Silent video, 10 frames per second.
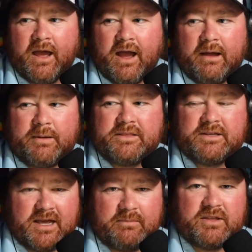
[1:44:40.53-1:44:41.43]
I'm not the
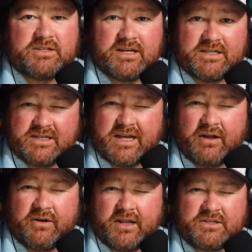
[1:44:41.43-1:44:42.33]
type that's going to sit
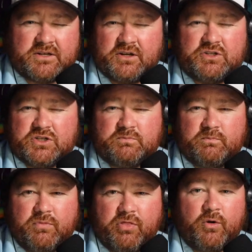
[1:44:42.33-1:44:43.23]
down and necessarily just
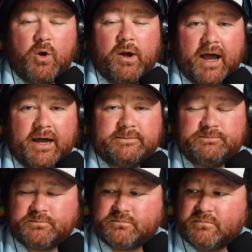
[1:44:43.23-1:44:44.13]
throw it on
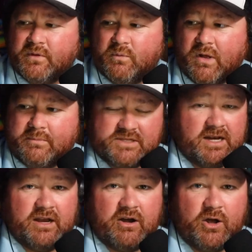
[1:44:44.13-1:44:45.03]
while I'm
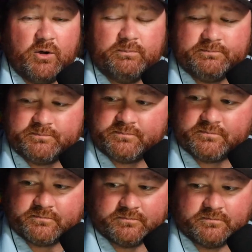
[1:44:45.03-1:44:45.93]
sitting here at home.
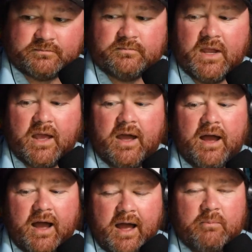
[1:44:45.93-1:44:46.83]

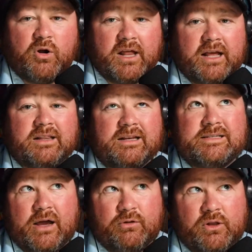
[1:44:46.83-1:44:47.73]
I'm more likely to
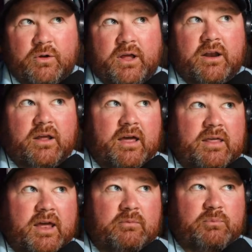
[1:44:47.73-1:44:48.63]
download it and
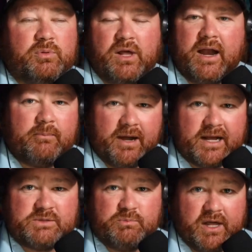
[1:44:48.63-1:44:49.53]
then play it on my
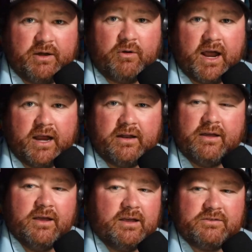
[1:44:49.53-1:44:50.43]
next plane ride,
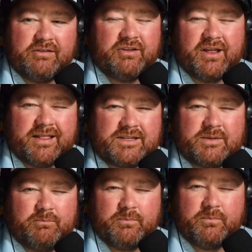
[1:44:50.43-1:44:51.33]
because I feel like that's
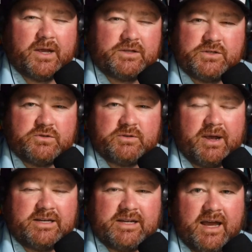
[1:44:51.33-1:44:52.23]
the best use of
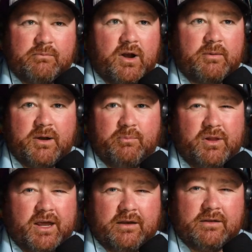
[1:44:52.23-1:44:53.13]
my time when I'm in a
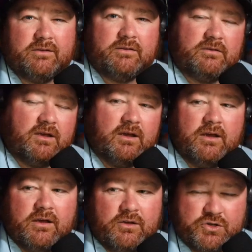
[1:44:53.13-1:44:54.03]
plane, because
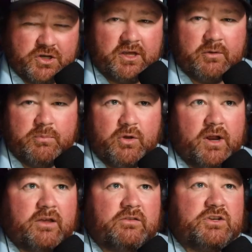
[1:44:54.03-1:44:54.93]
usually
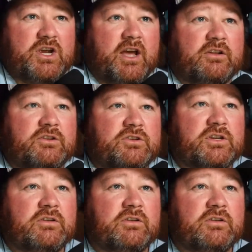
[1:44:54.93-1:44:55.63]
computing is a challenge.